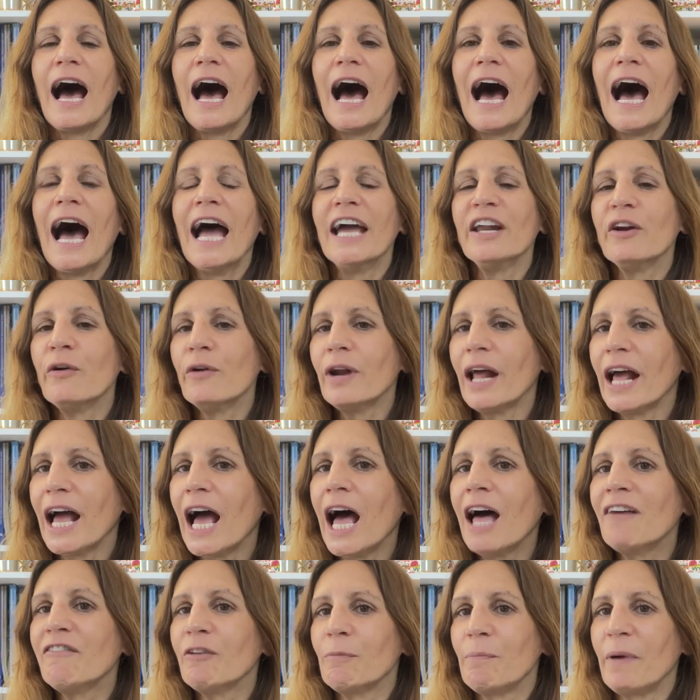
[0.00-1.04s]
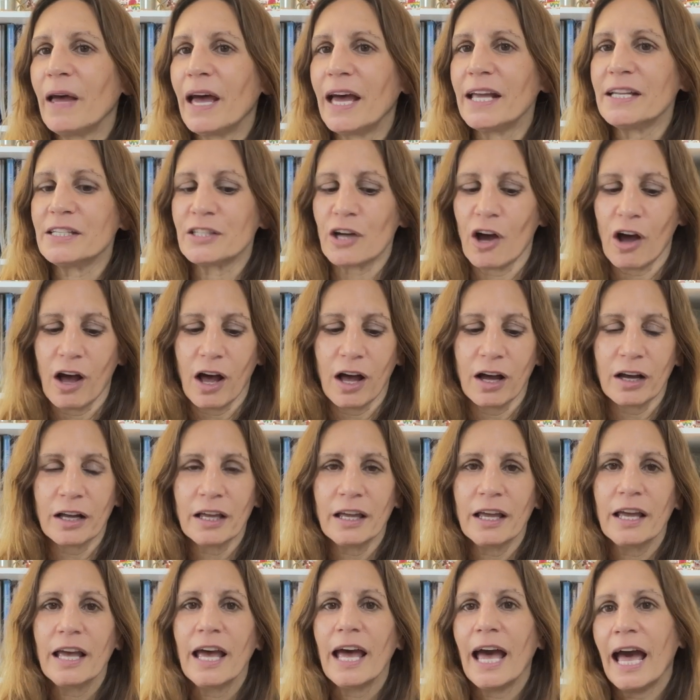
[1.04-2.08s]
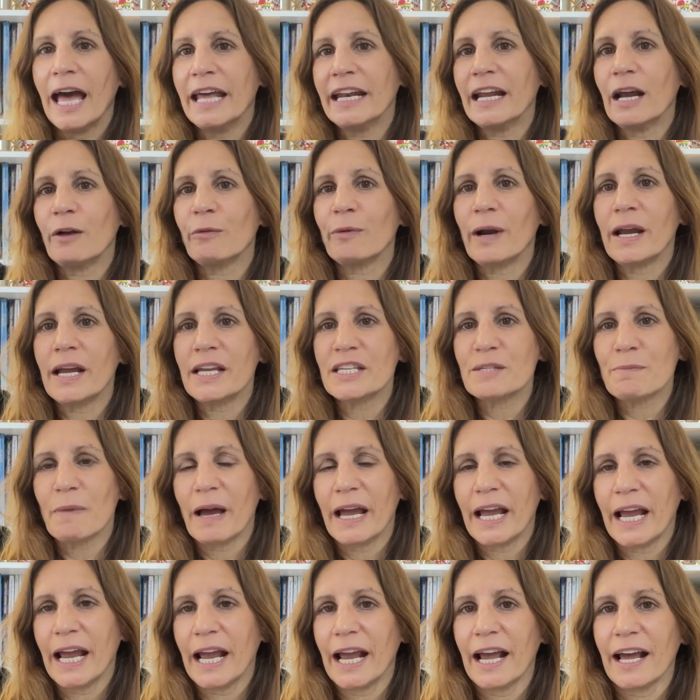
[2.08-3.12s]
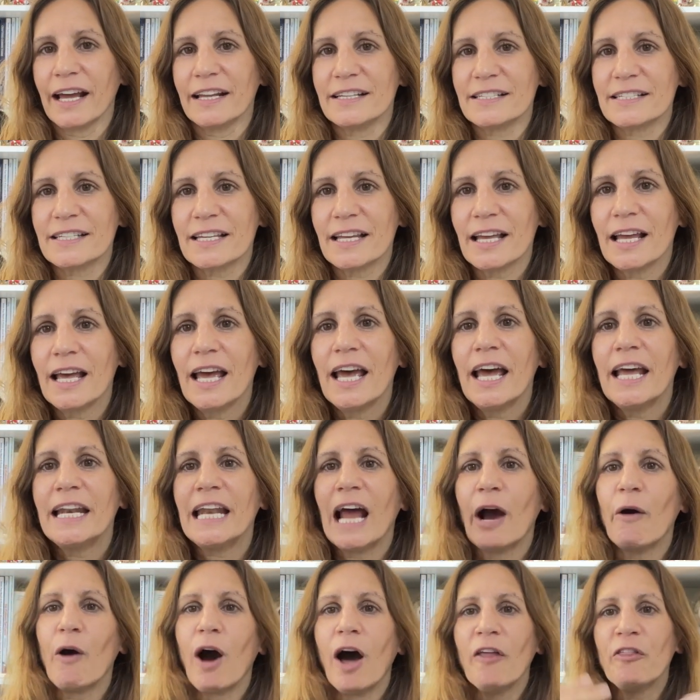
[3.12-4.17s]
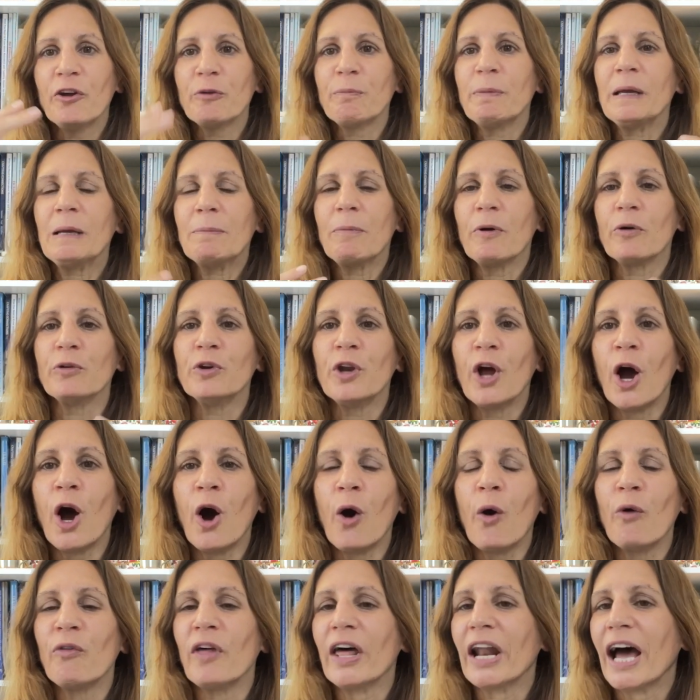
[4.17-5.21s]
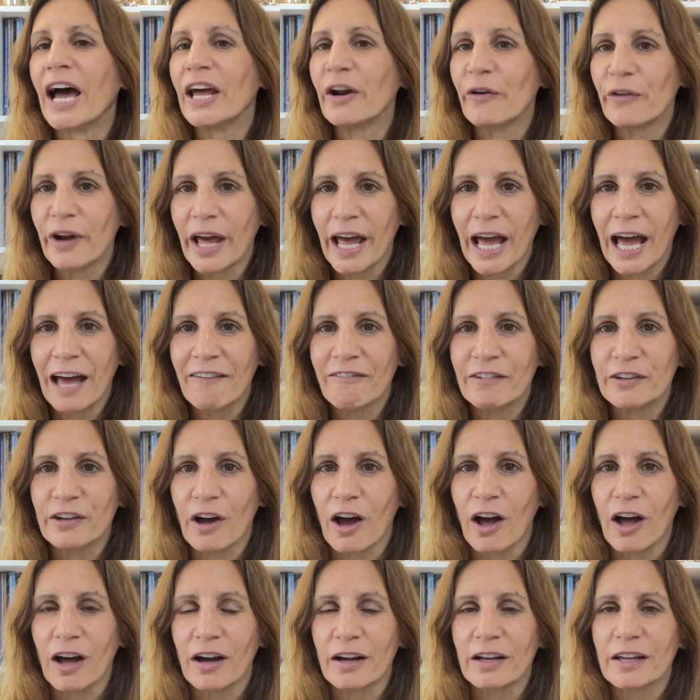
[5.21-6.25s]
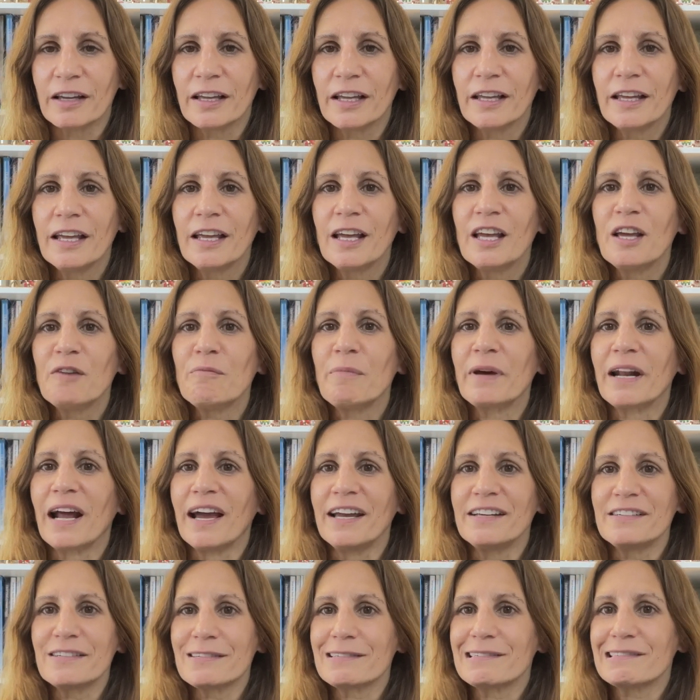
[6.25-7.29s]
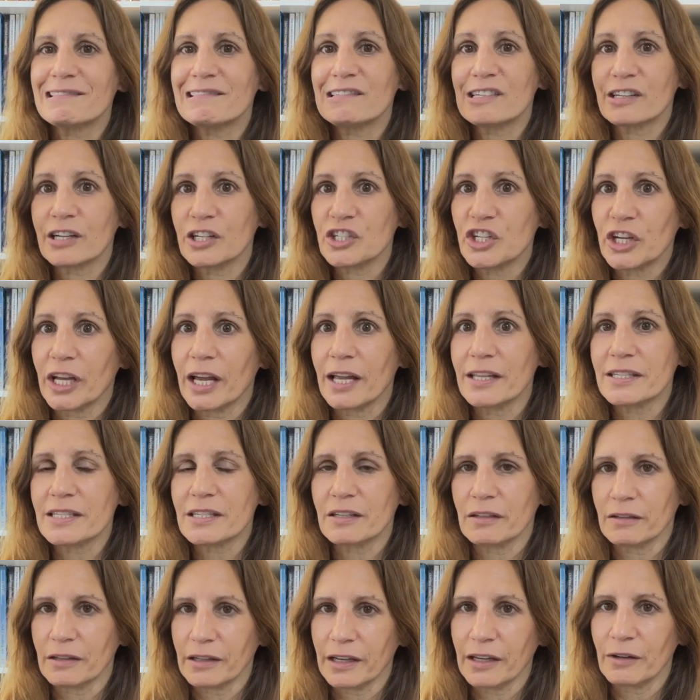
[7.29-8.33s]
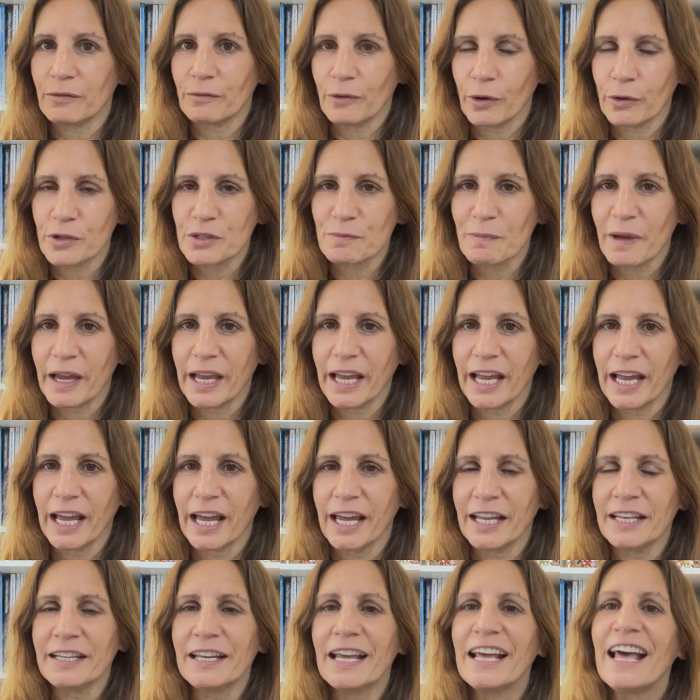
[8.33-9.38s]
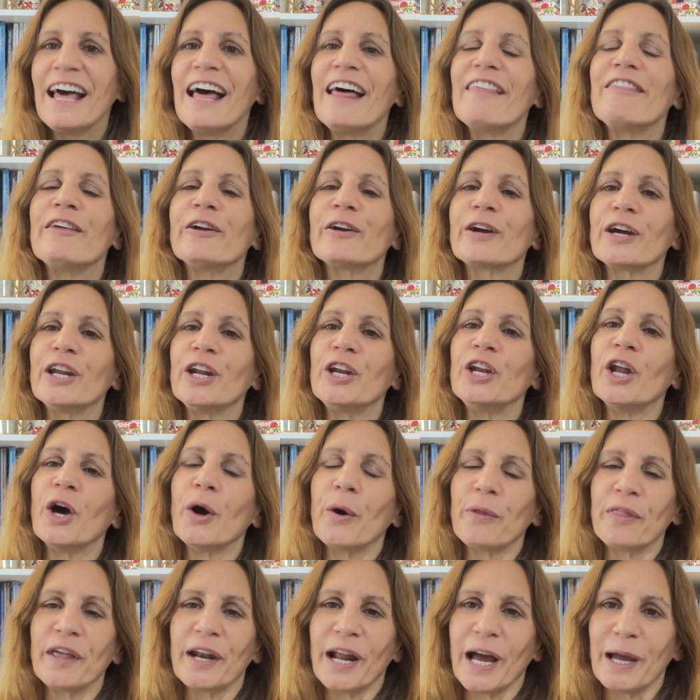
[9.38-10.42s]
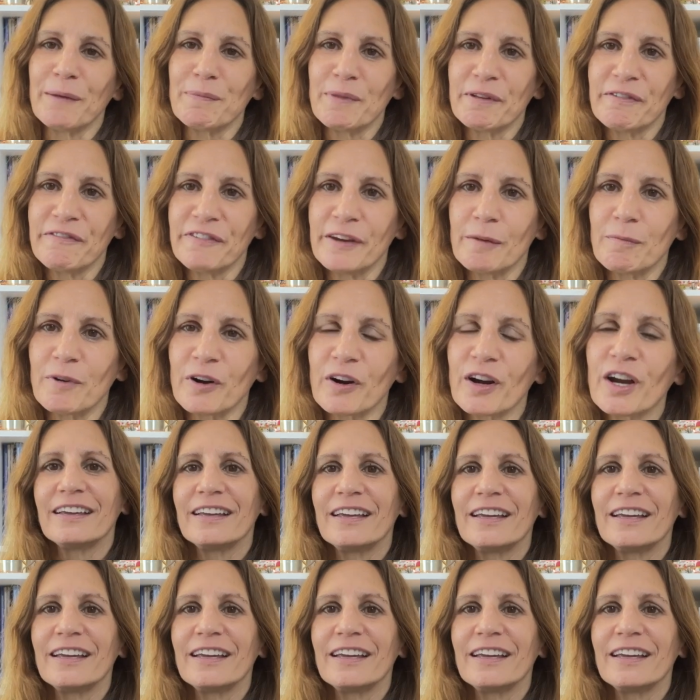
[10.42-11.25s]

I don't have a pet dog, and I raise my hand. Now, other people know that I don't have a dog, but I just took a chance and rose my hand. They're going to know that I'm the Fibber.